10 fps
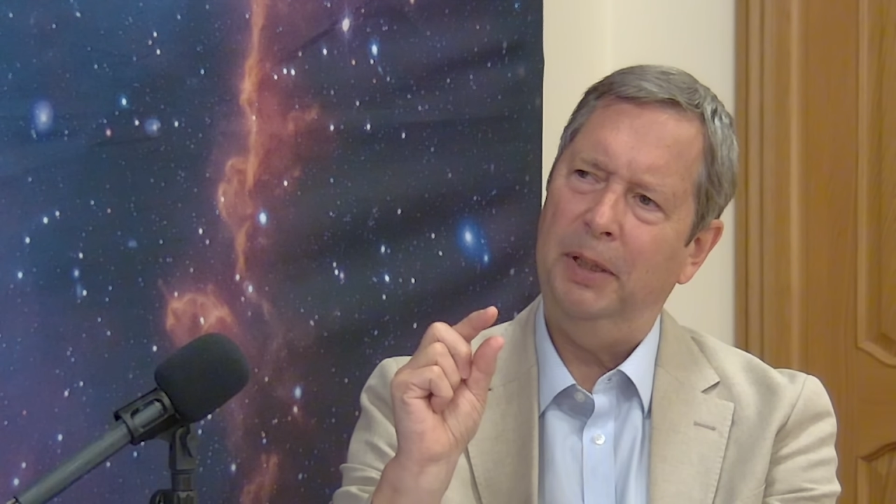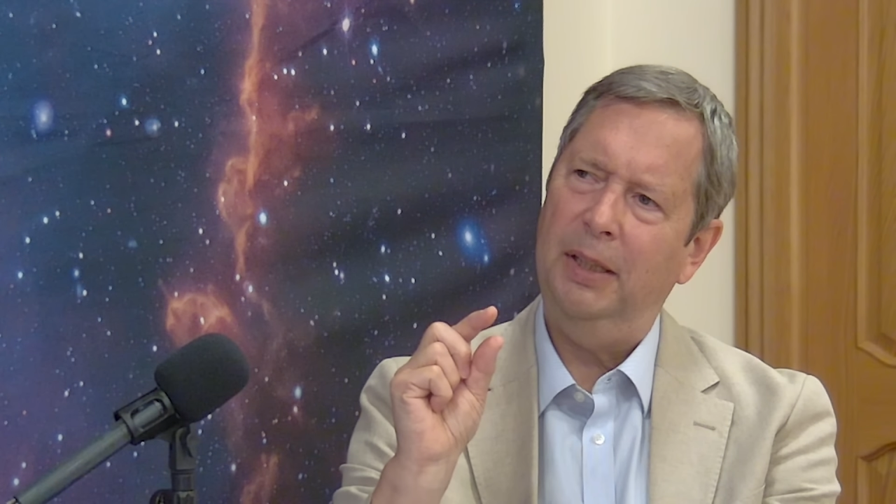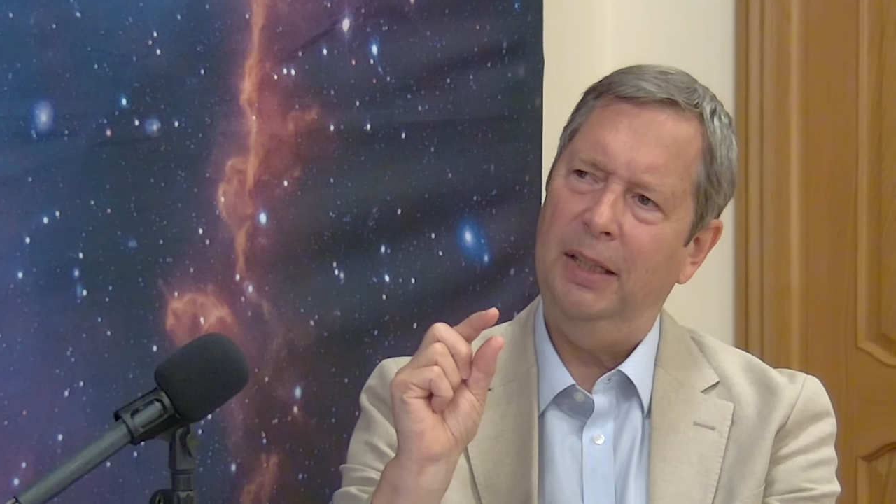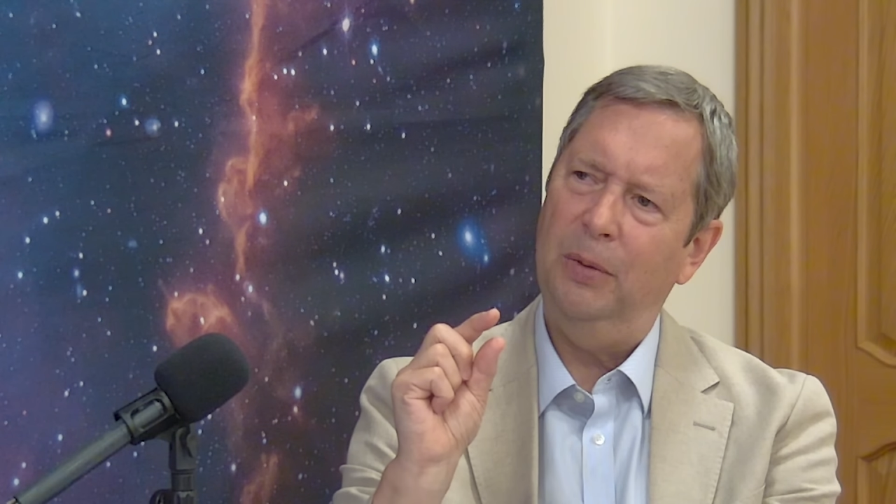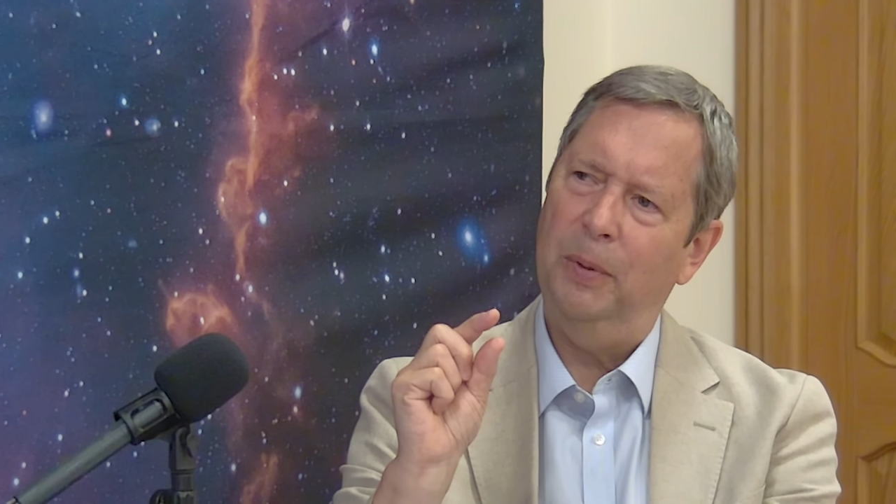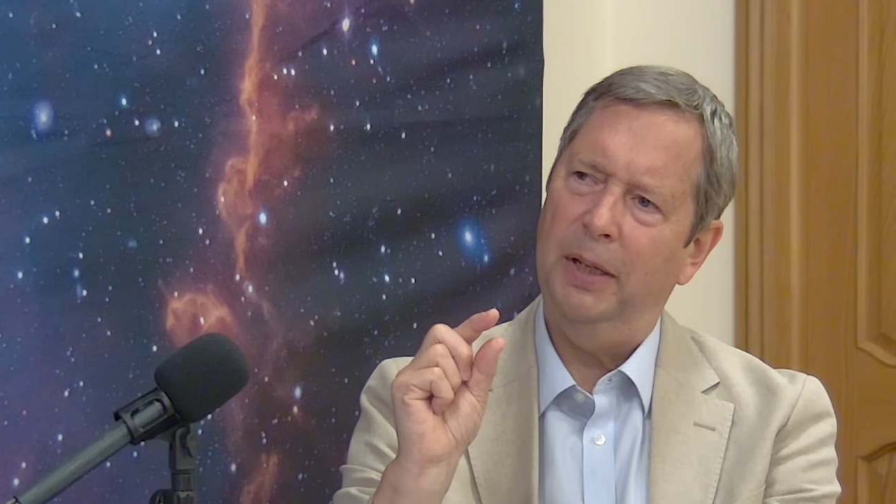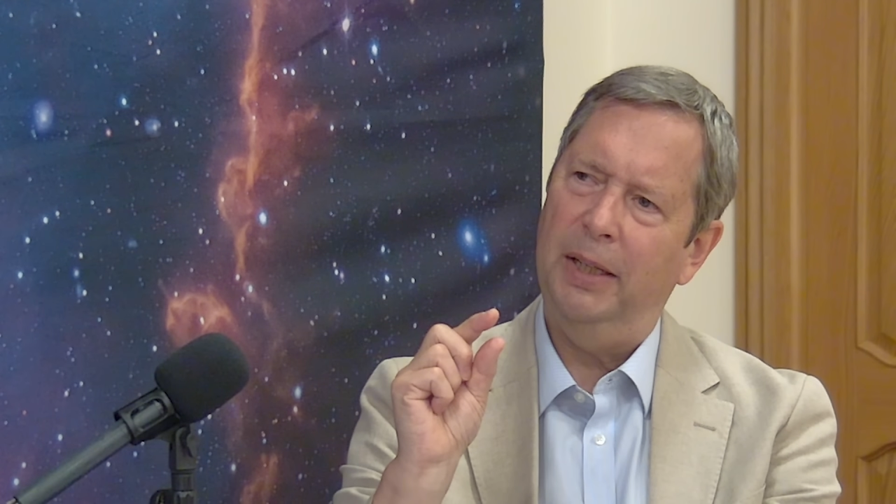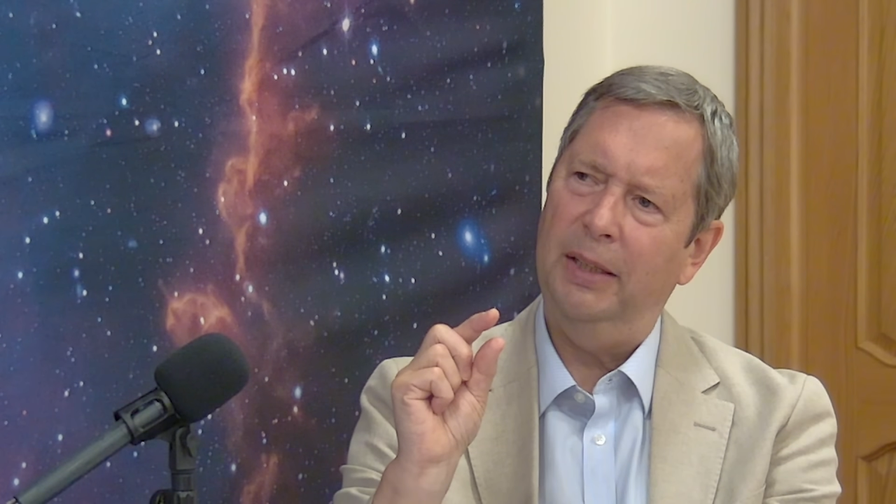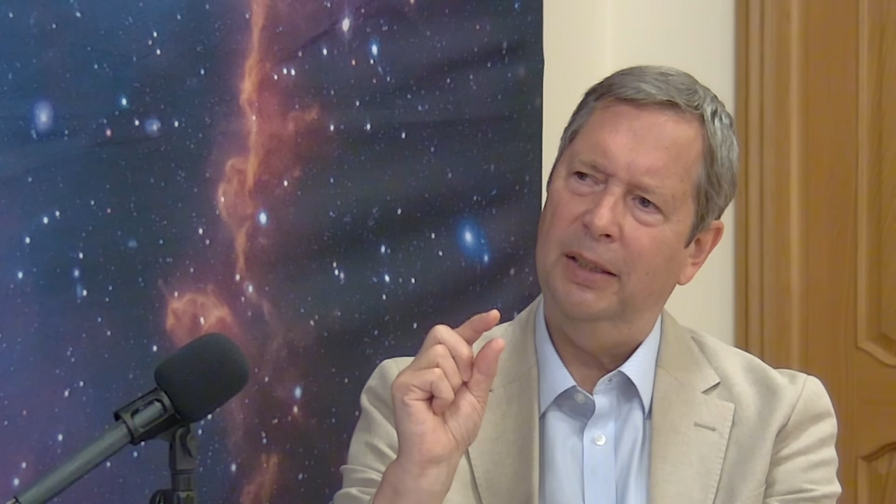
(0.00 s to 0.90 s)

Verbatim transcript: in a way